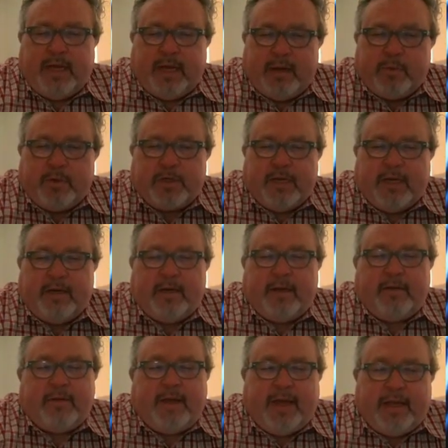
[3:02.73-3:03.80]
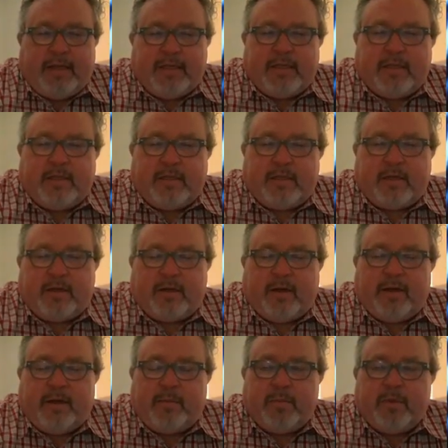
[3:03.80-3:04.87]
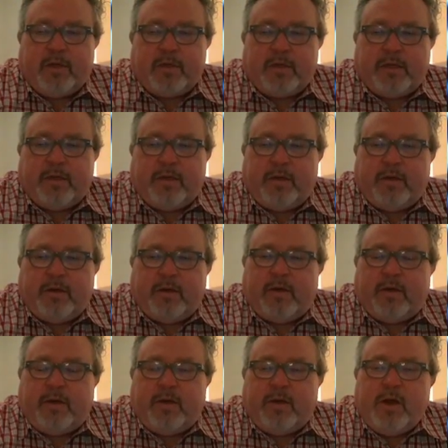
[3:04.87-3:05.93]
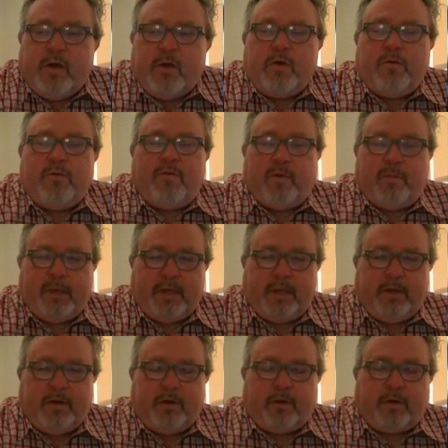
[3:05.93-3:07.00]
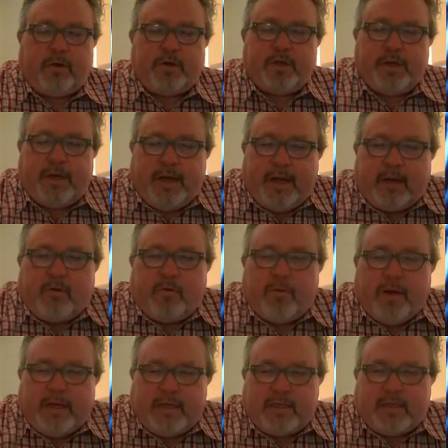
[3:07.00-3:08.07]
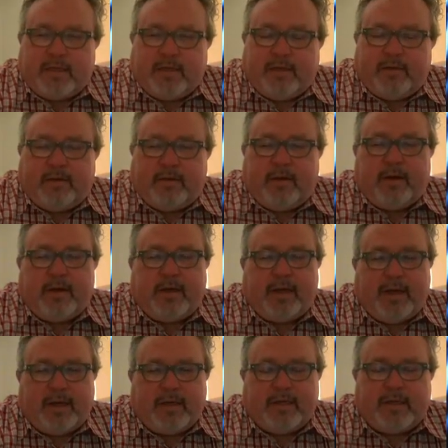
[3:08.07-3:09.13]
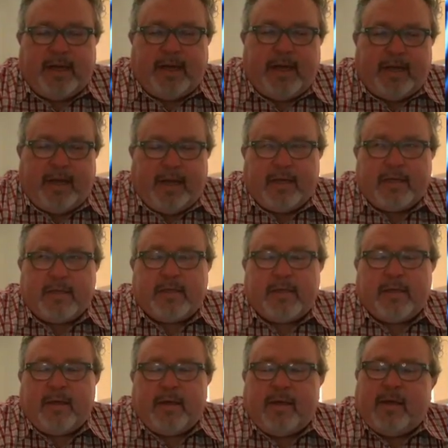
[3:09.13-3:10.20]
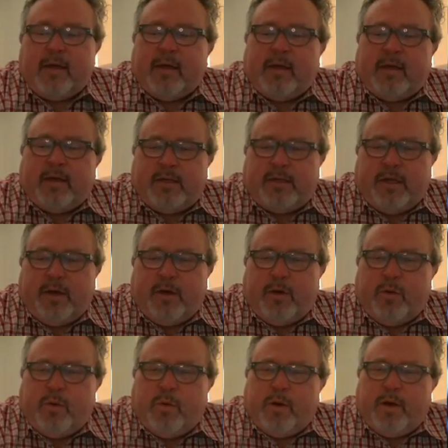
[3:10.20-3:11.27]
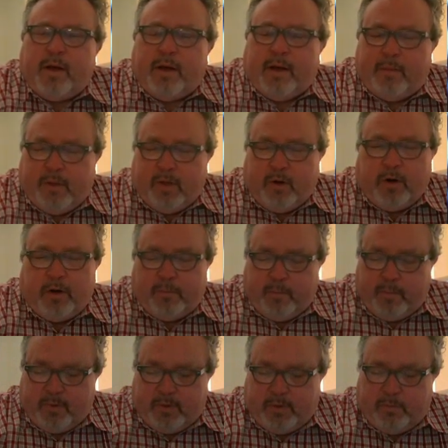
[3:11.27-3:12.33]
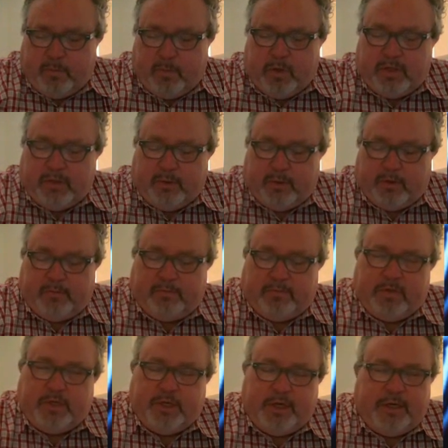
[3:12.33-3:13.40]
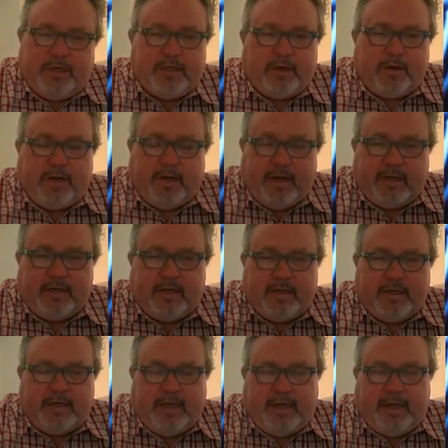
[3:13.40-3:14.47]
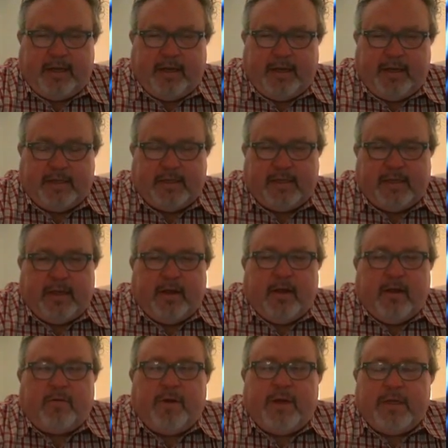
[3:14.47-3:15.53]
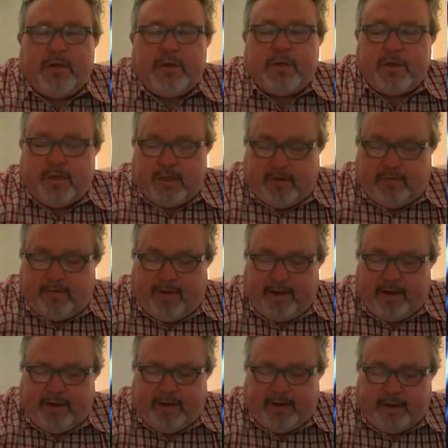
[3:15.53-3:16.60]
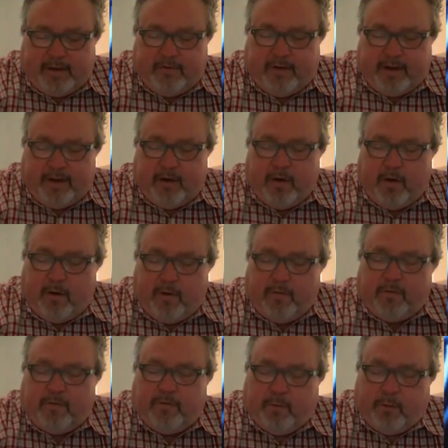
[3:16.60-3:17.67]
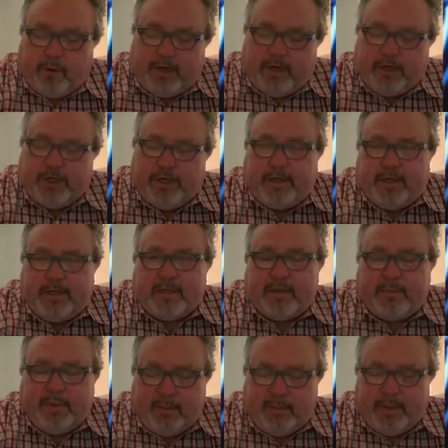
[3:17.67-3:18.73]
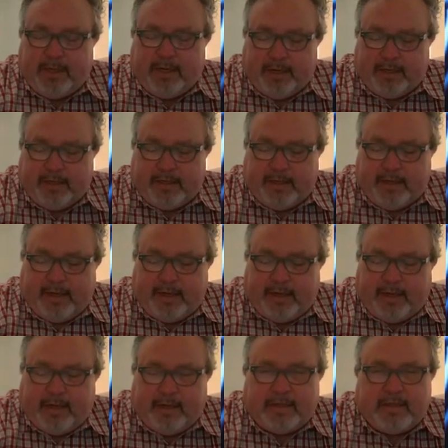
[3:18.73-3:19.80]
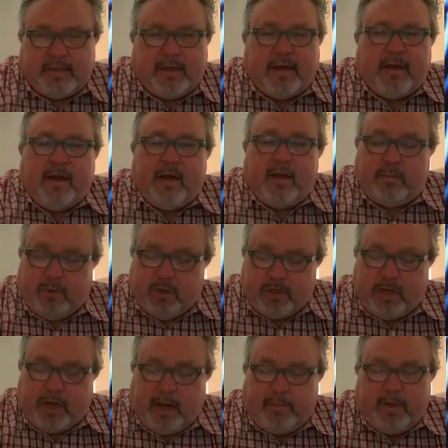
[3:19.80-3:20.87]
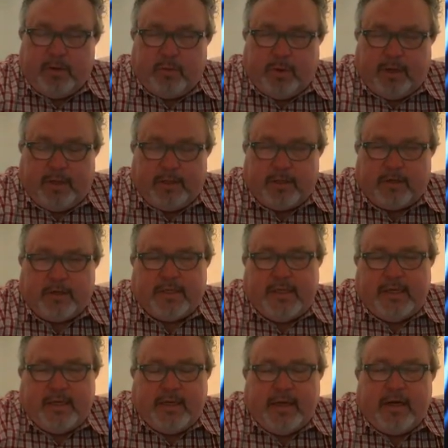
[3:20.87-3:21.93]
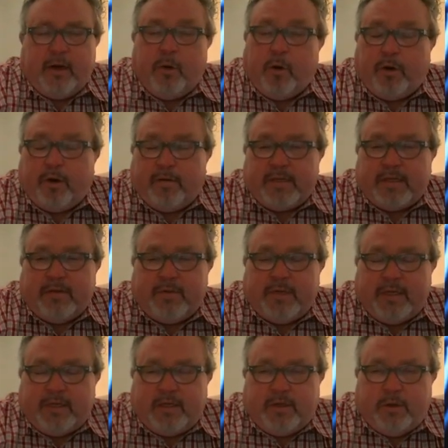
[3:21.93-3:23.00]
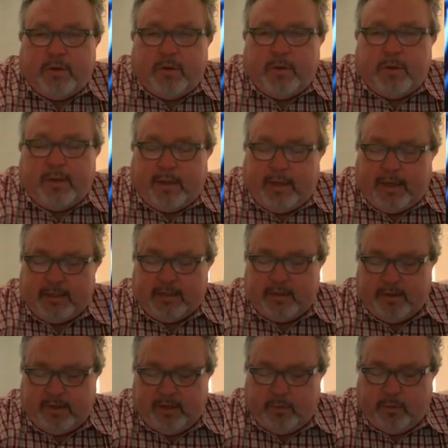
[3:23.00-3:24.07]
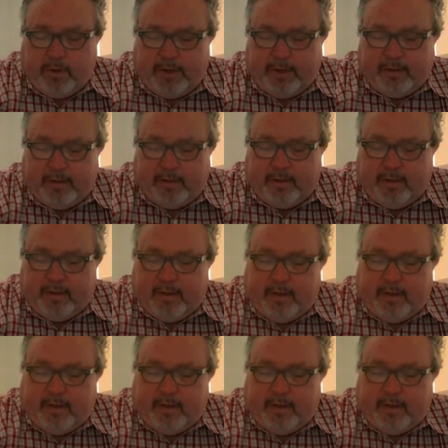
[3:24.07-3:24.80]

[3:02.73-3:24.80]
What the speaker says: 10% of cases, there's a known familial or genetic risk connected to ALS. So there are multiple genes that are connected to ALS. Researchers have identified over 40 genes that may be connected to ALS. The most common ones are C9orf72, SOD1,